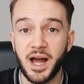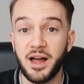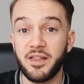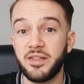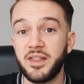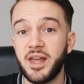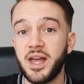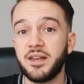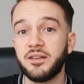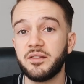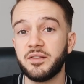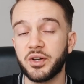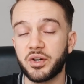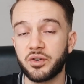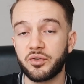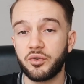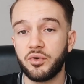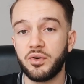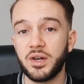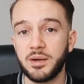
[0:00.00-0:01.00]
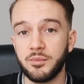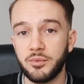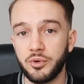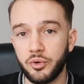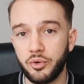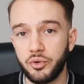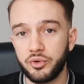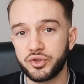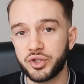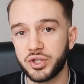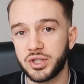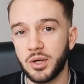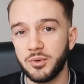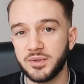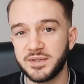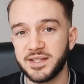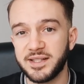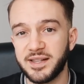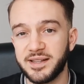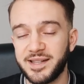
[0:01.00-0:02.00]
and then the crawler will also go
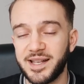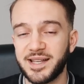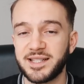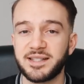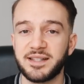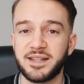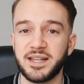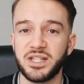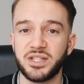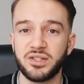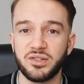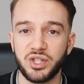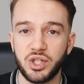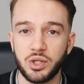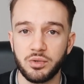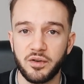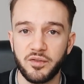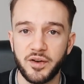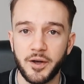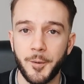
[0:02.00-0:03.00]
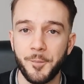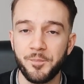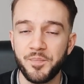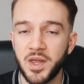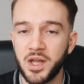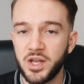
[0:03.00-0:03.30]
to the destination URL.